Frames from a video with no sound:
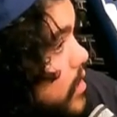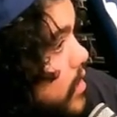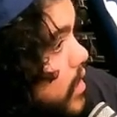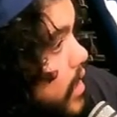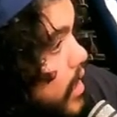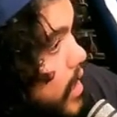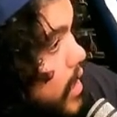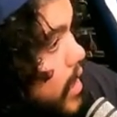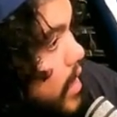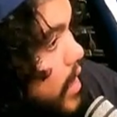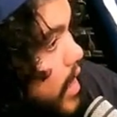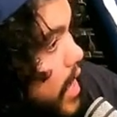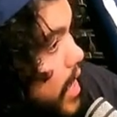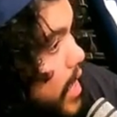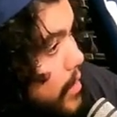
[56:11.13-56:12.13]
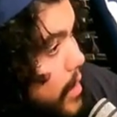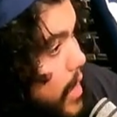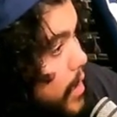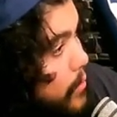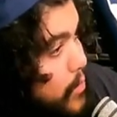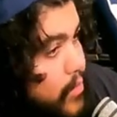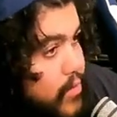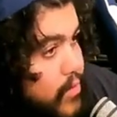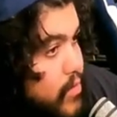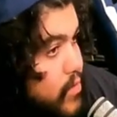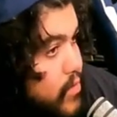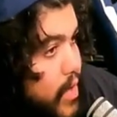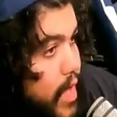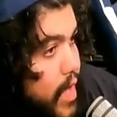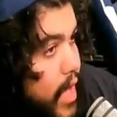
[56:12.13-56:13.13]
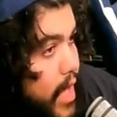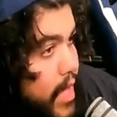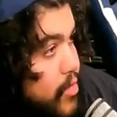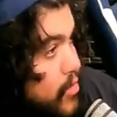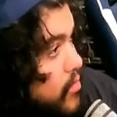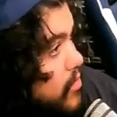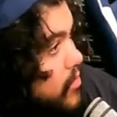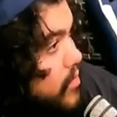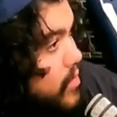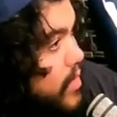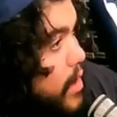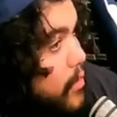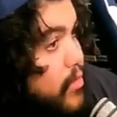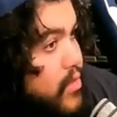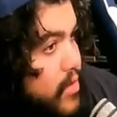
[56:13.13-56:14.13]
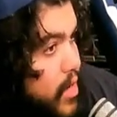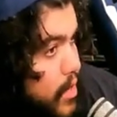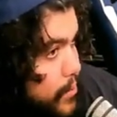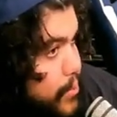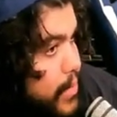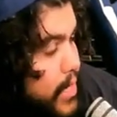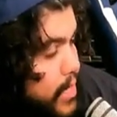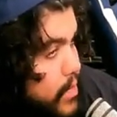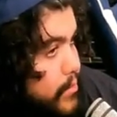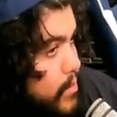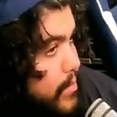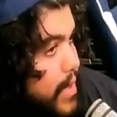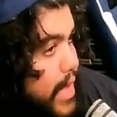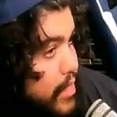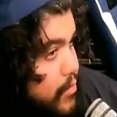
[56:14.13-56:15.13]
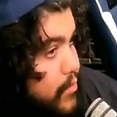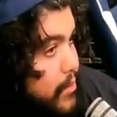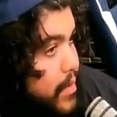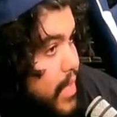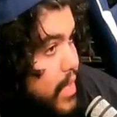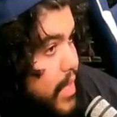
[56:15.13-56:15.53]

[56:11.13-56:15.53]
Mm-hmm. I I was I, I just that was an unpredictable match for me.